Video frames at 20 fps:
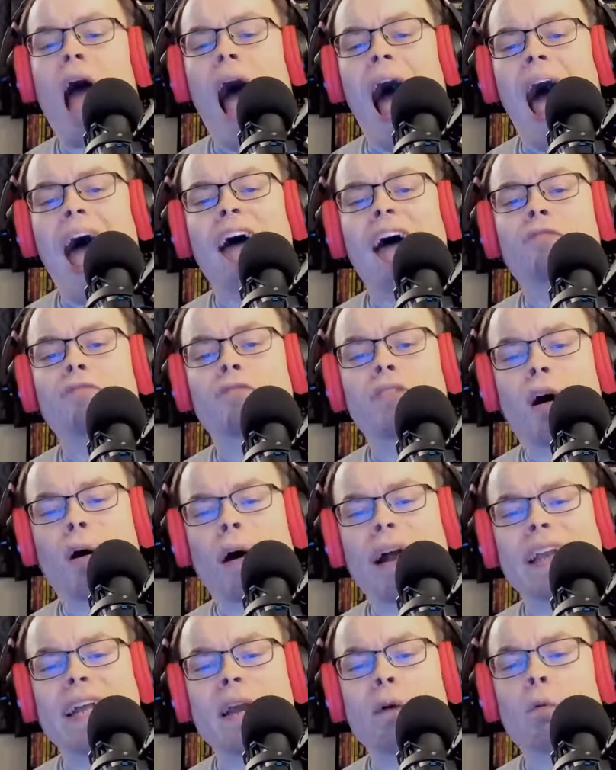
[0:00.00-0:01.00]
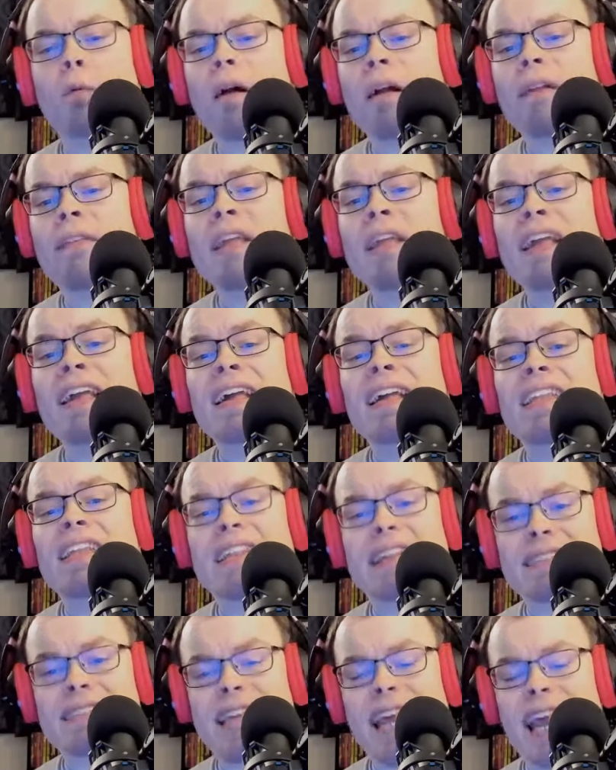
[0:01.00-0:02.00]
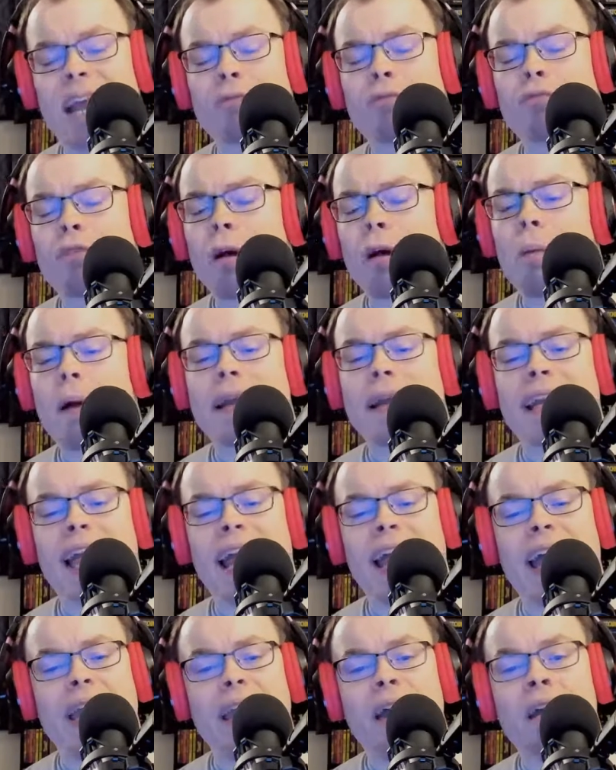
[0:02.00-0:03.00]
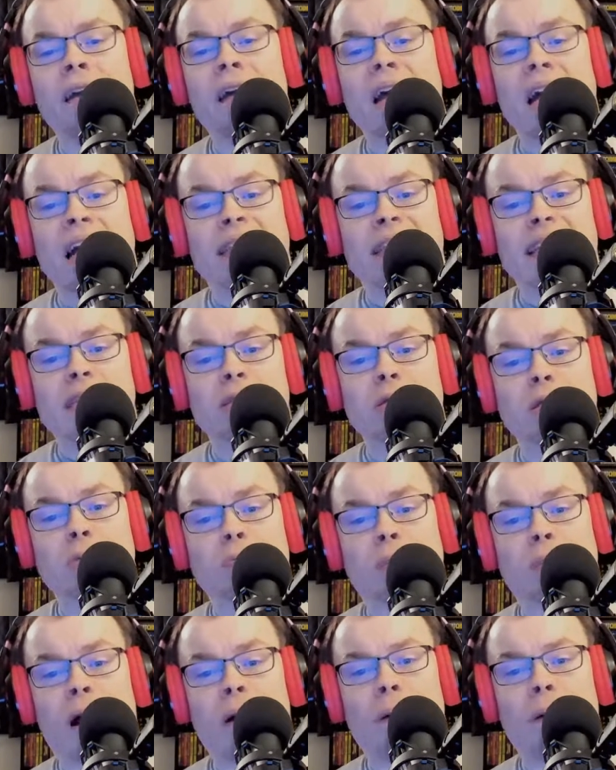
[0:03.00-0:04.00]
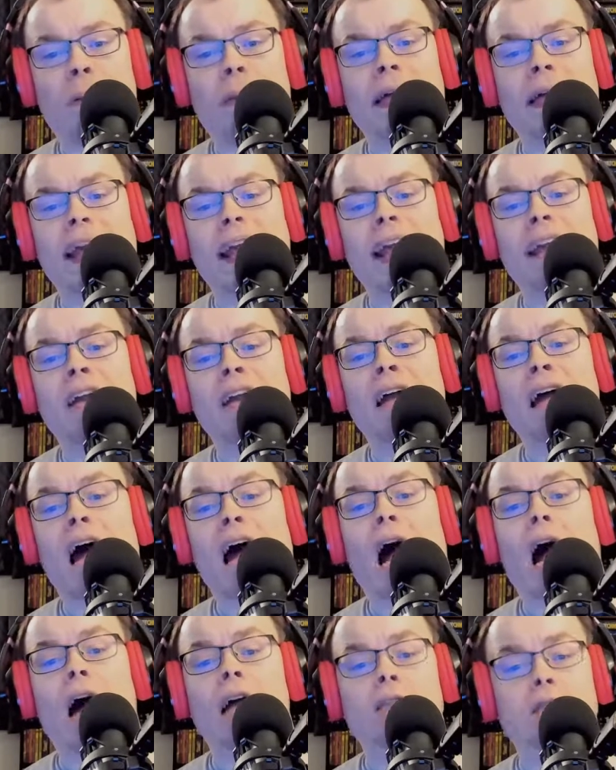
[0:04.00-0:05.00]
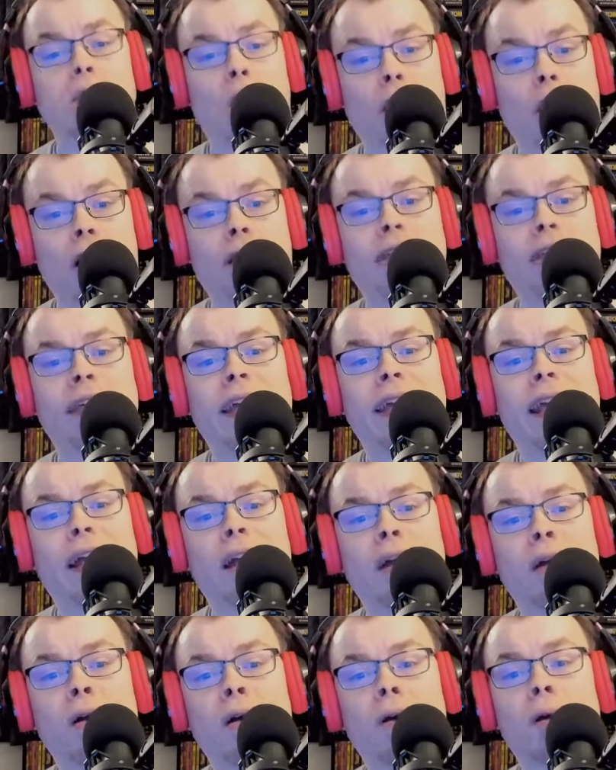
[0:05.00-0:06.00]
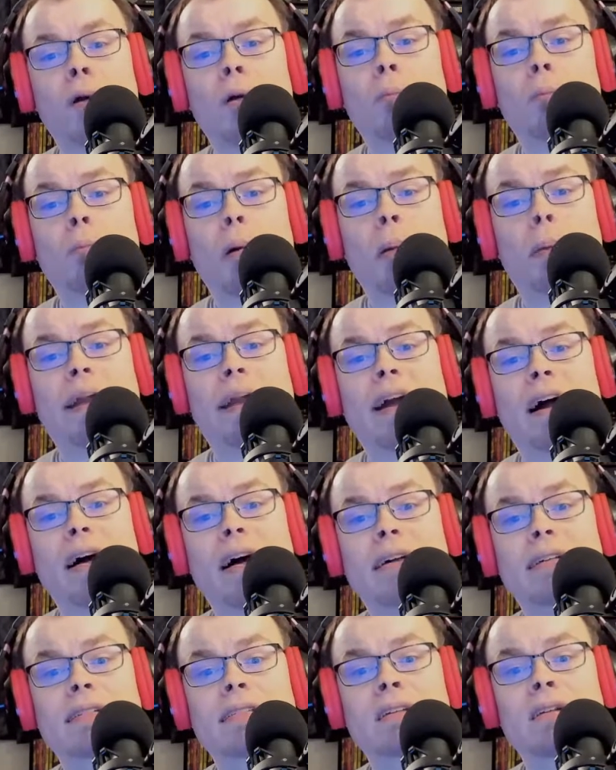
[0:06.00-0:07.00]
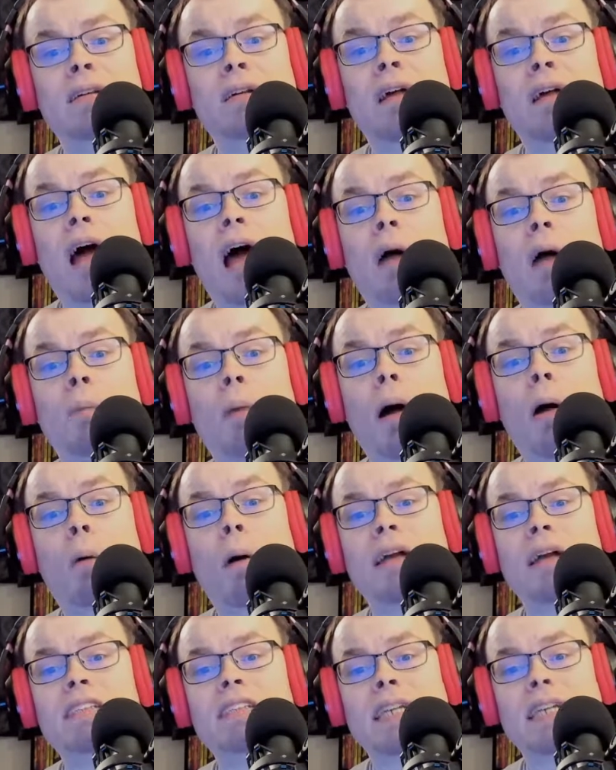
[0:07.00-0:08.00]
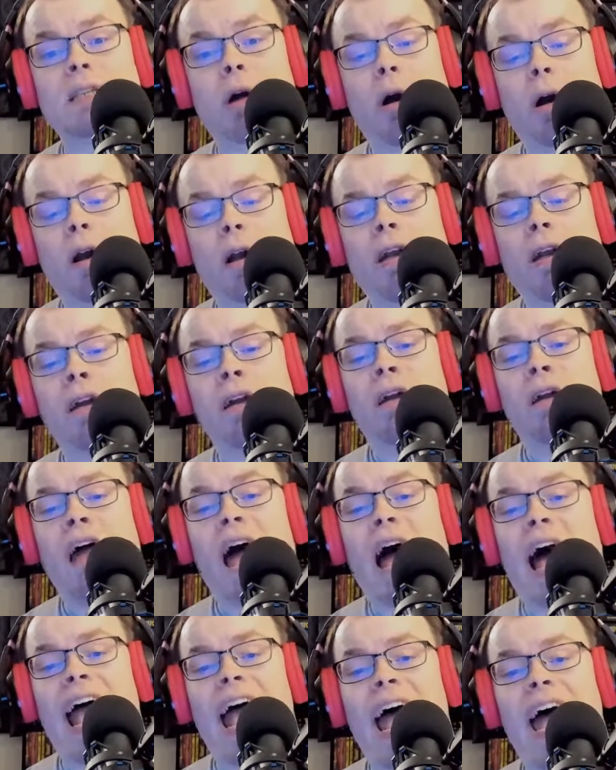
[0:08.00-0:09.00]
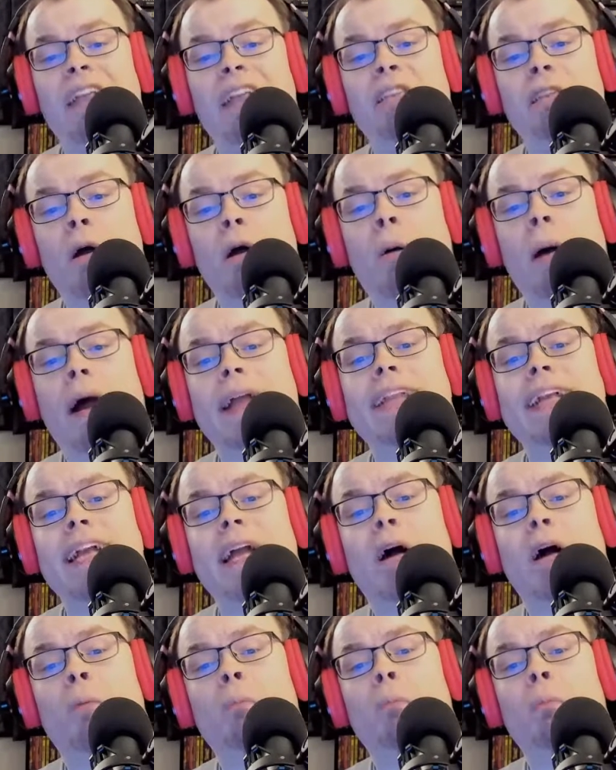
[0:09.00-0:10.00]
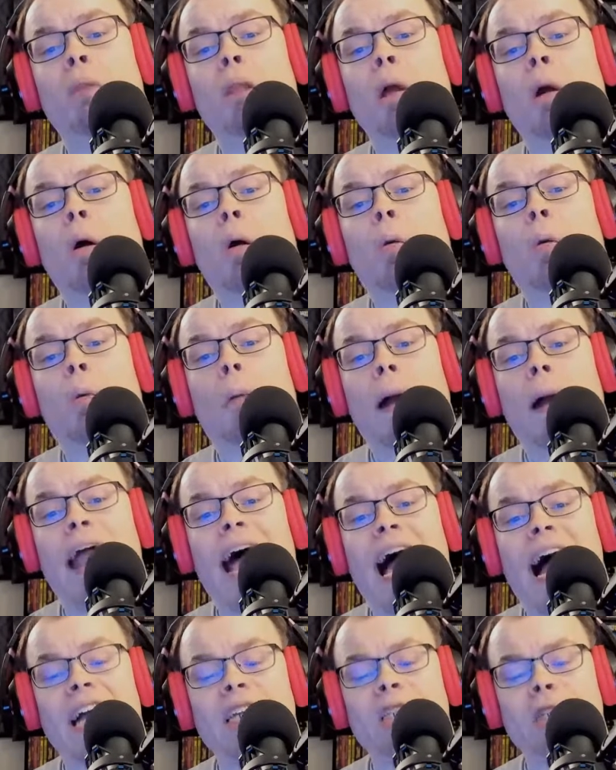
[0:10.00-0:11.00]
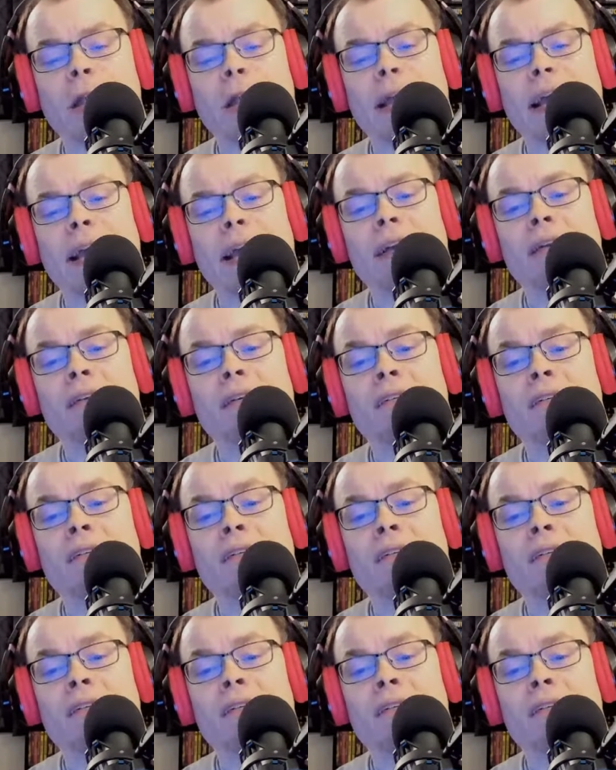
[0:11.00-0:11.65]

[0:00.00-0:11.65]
I have no idea where this came from. Again, this was probably a Dark thing, but because I'm not watching Dark, I had no idea what actually